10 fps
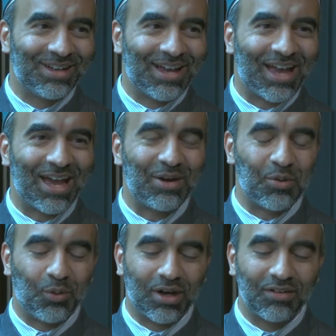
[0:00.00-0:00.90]
And
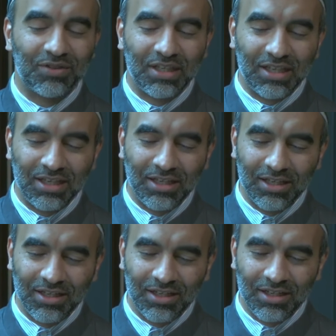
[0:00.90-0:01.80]
one of the
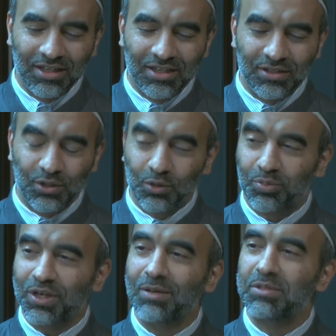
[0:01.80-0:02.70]

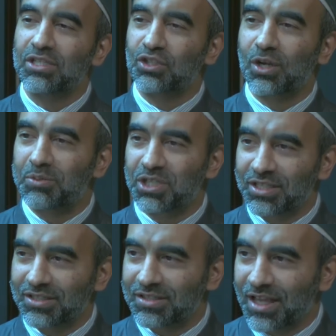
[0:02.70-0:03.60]
supreme
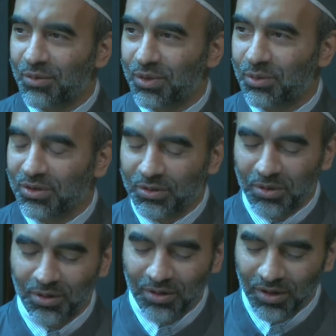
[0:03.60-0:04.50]
descriptions that we
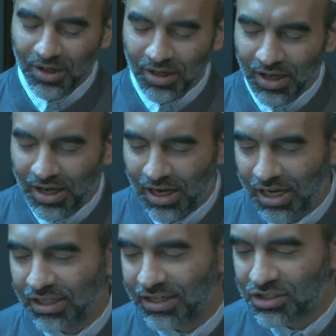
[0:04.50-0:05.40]
will
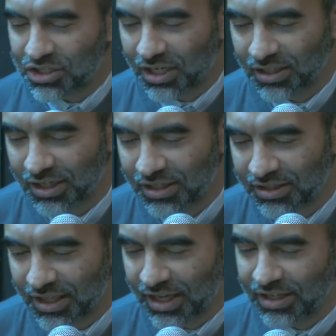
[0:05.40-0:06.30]
highlight, inshallah,
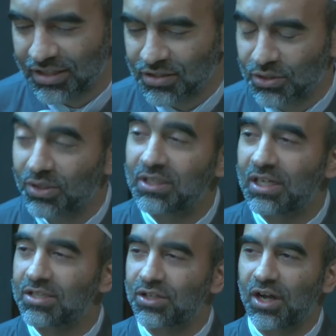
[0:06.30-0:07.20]
that in Surah Al
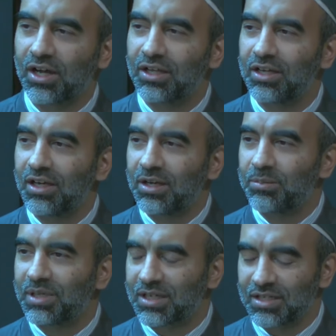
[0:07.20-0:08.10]
Isra,
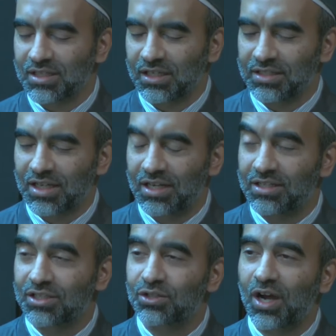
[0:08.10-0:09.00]
because Allah Ta'ala
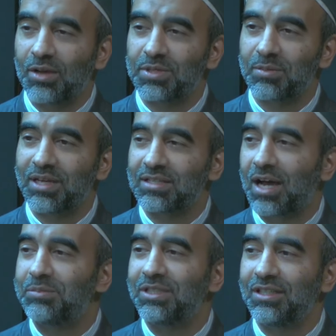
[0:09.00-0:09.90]
describes him as
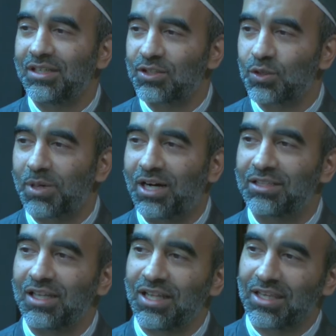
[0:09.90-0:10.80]
Abdihi,
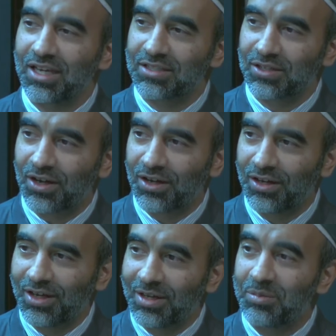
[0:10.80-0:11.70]
Subhanalladhi Asra
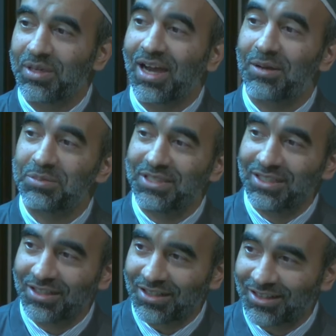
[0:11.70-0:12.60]
bi
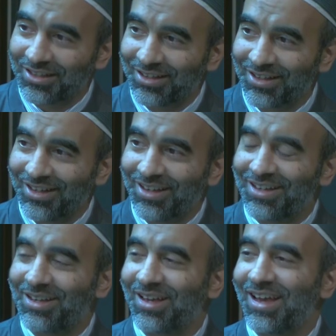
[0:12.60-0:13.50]
Abdihi.
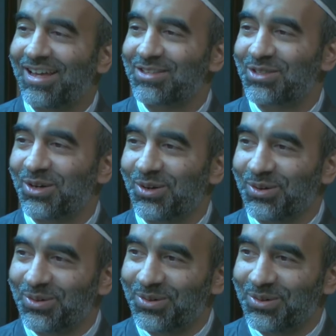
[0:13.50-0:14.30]
And so